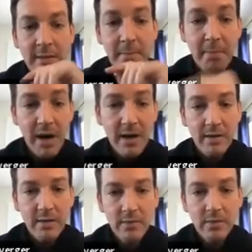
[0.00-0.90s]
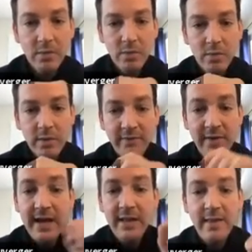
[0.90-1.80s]
But we've
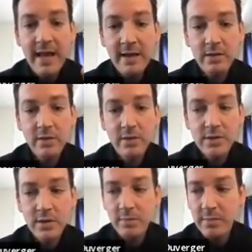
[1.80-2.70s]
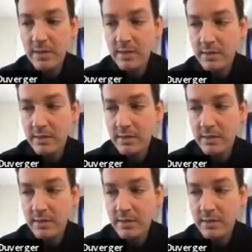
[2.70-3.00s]
added that custom,